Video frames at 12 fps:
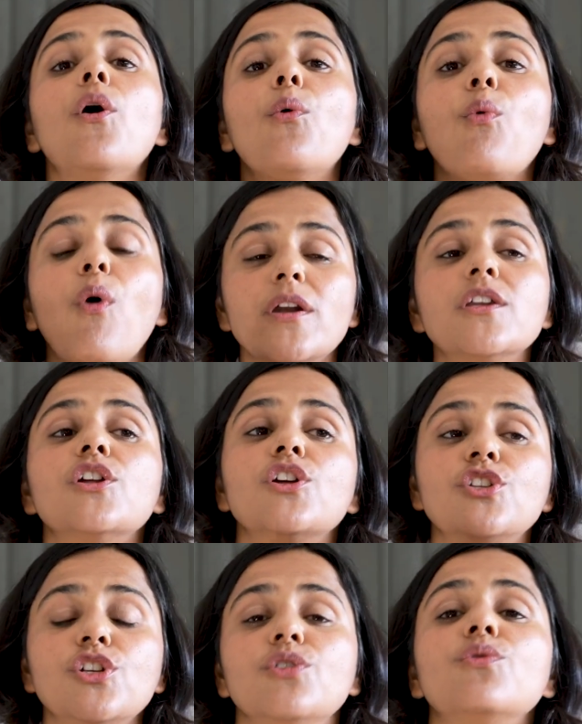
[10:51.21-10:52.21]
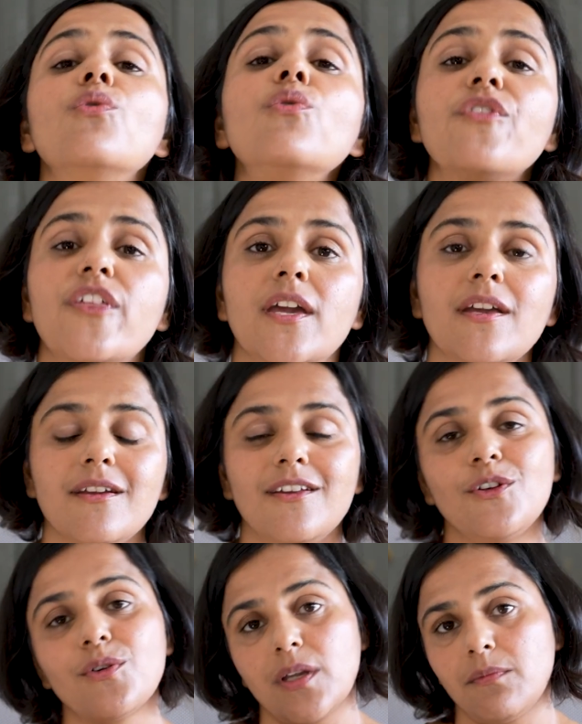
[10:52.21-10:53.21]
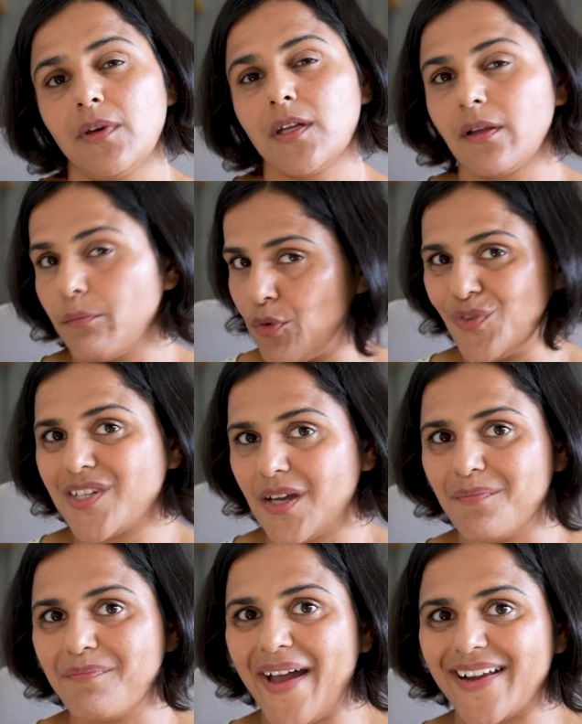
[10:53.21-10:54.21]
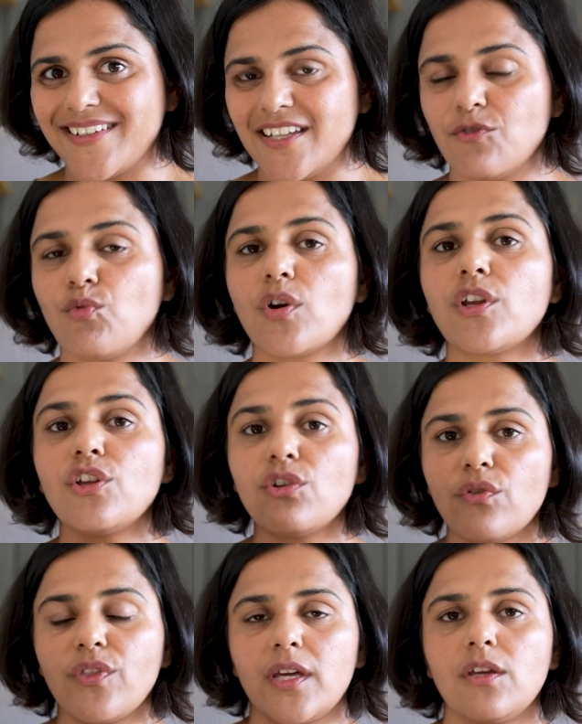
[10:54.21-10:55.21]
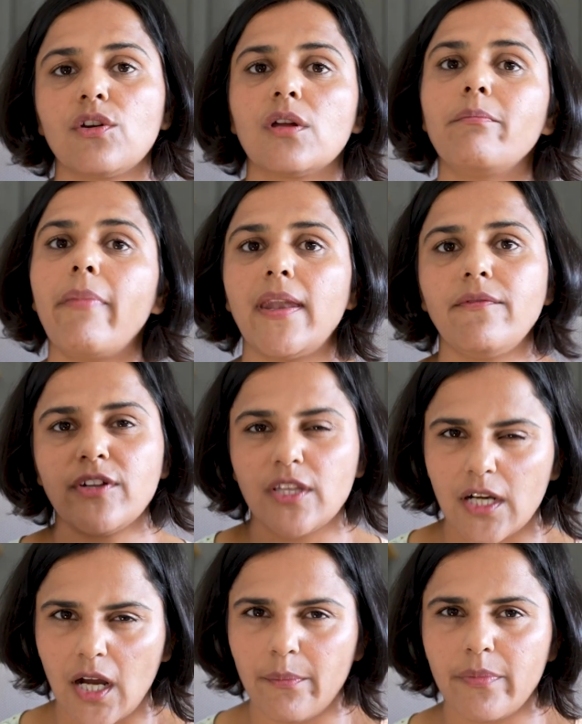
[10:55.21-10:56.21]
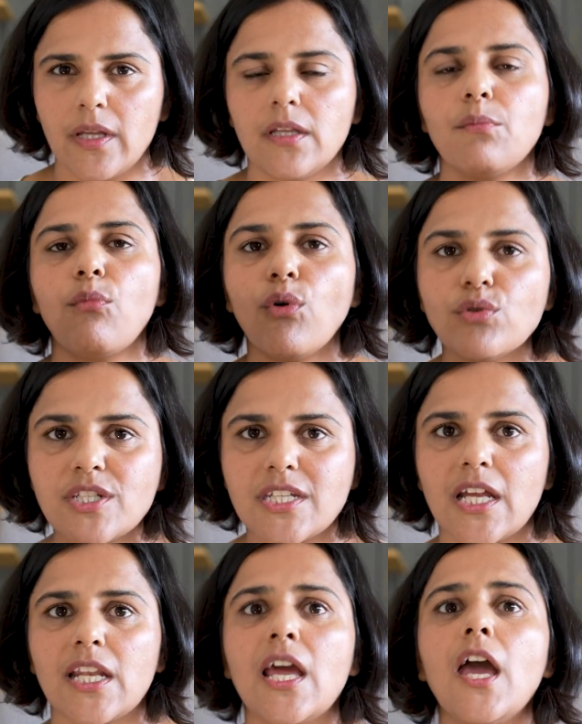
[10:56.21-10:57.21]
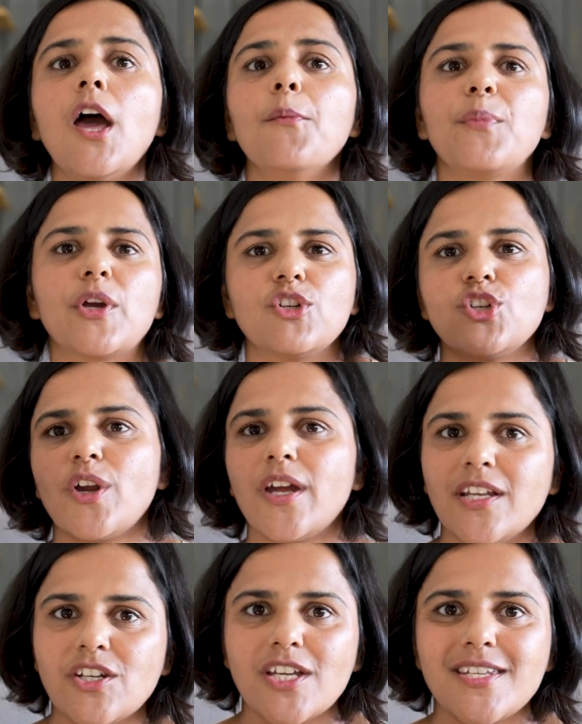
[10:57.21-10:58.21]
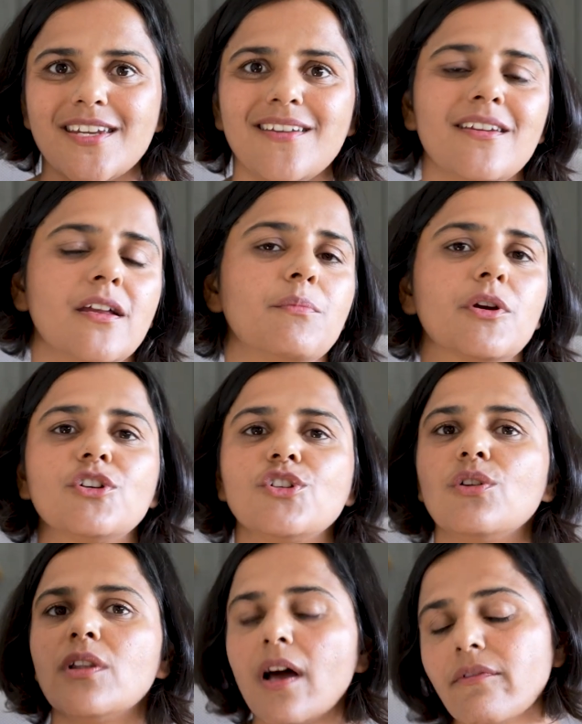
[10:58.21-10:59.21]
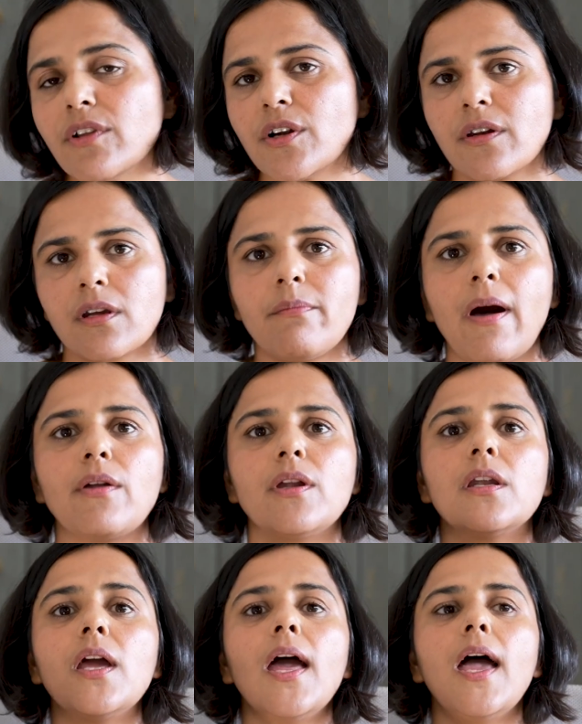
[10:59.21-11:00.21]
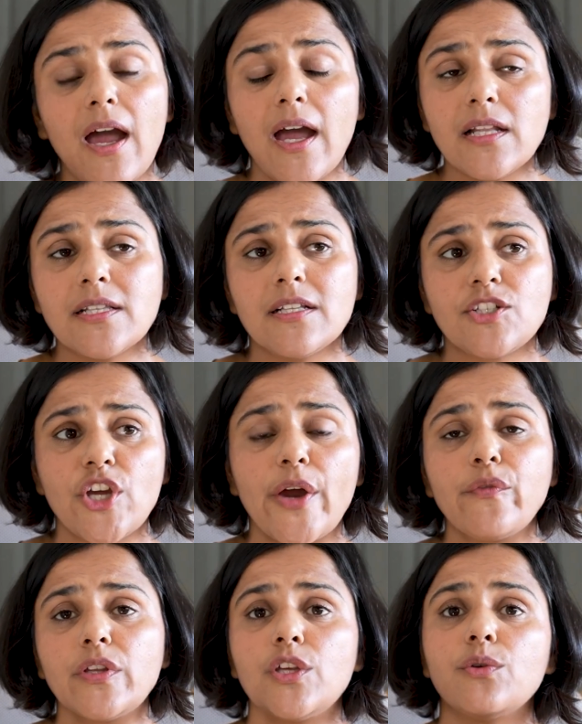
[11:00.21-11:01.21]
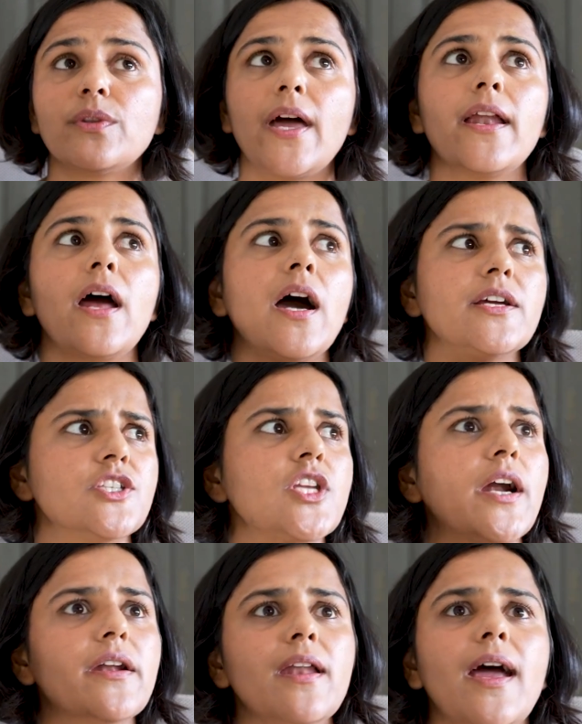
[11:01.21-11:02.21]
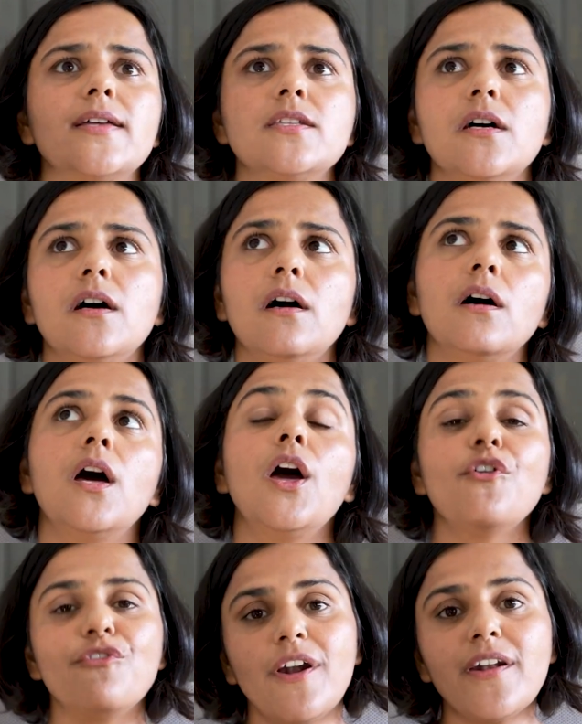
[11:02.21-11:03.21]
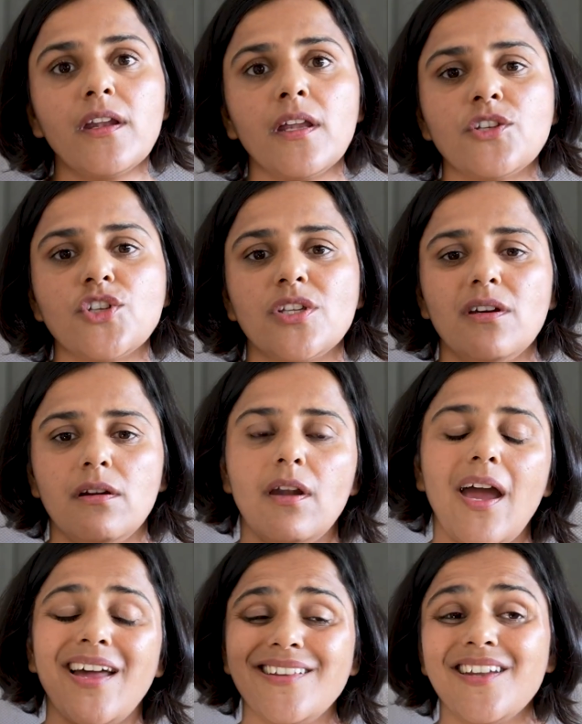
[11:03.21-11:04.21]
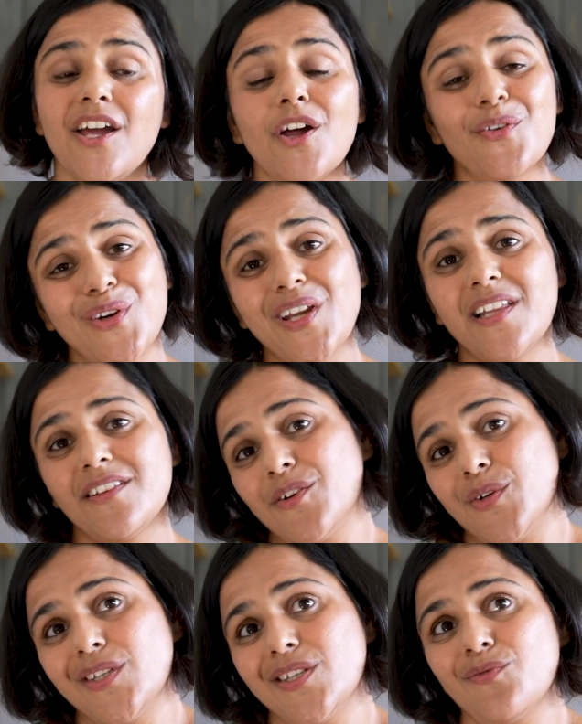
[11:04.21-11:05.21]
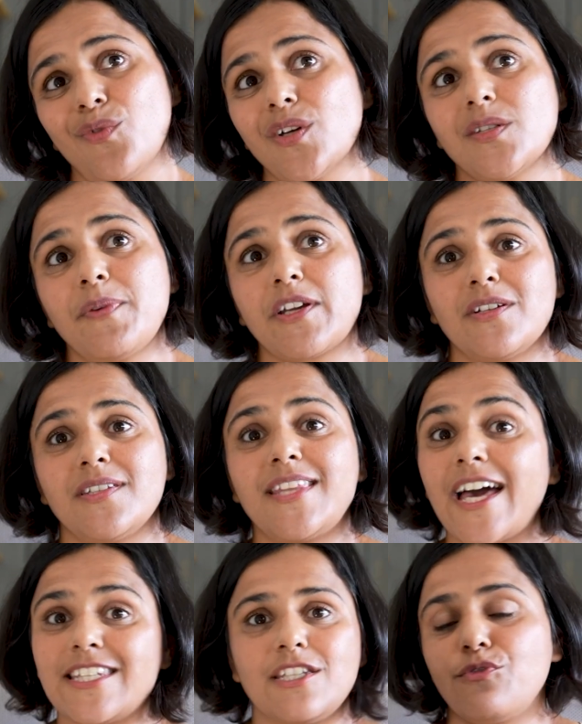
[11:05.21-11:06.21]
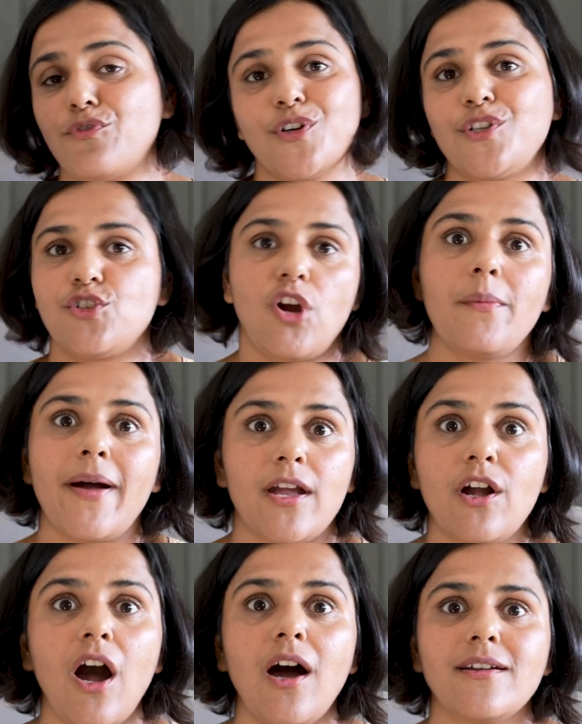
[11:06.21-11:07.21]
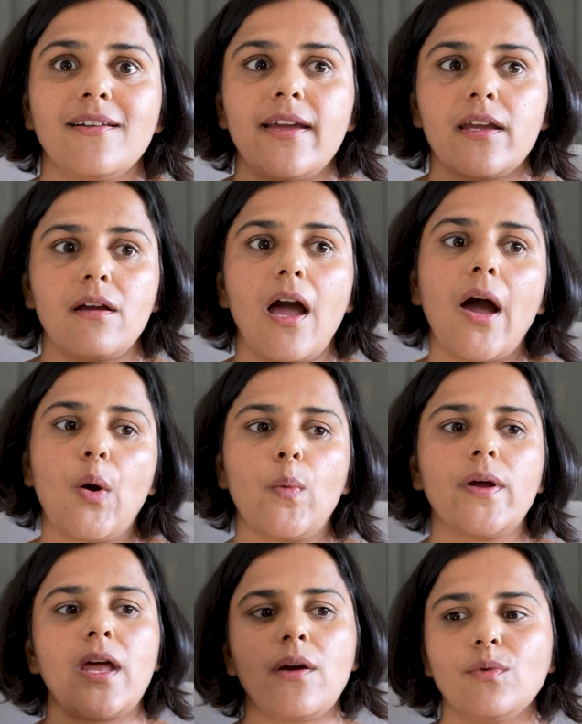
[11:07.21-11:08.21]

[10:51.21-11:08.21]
what do you think you can make the most impact in what do you think you can benefit the company the most in because you're interested in it because you love learning about it i'll share with you that i started as a front end engineer and really the reason was because that's the first job i got like when i